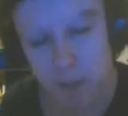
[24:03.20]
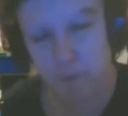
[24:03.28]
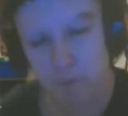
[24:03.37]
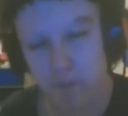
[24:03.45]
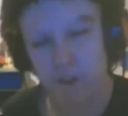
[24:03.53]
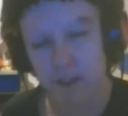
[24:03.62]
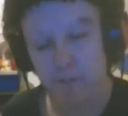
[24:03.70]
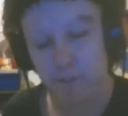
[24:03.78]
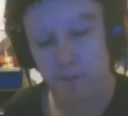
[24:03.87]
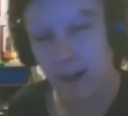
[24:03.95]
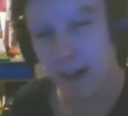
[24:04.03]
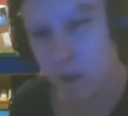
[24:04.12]
for
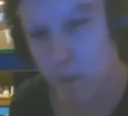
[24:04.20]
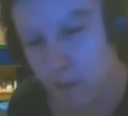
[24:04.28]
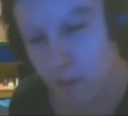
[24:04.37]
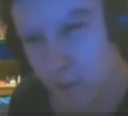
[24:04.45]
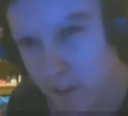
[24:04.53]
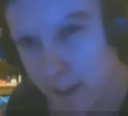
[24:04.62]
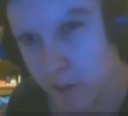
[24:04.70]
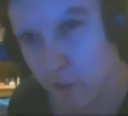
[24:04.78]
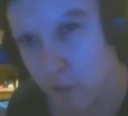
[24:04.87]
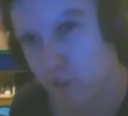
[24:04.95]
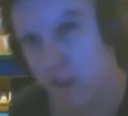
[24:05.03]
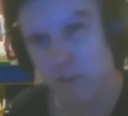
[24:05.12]
hours, I do
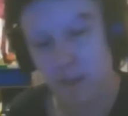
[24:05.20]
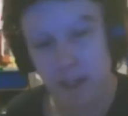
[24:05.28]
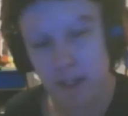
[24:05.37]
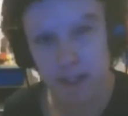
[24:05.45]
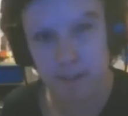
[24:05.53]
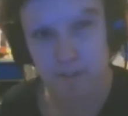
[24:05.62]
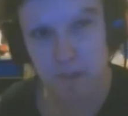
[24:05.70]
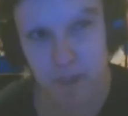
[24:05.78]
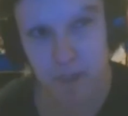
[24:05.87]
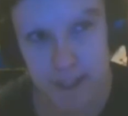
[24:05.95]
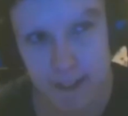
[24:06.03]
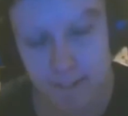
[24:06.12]
70 if I want to get through
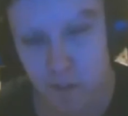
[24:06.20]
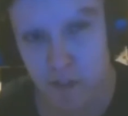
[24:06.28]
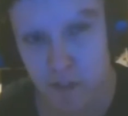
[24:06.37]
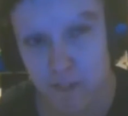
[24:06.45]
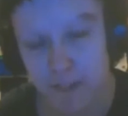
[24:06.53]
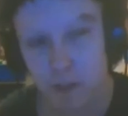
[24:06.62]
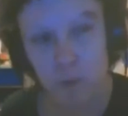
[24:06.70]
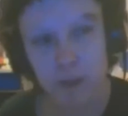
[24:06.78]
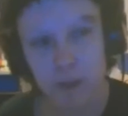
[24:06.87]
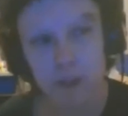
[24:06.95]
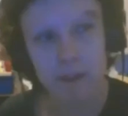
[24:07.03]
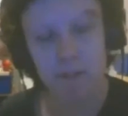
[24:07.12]
something quickly.
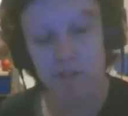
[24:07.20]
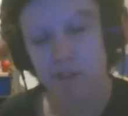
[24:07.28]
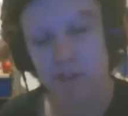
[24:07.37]
70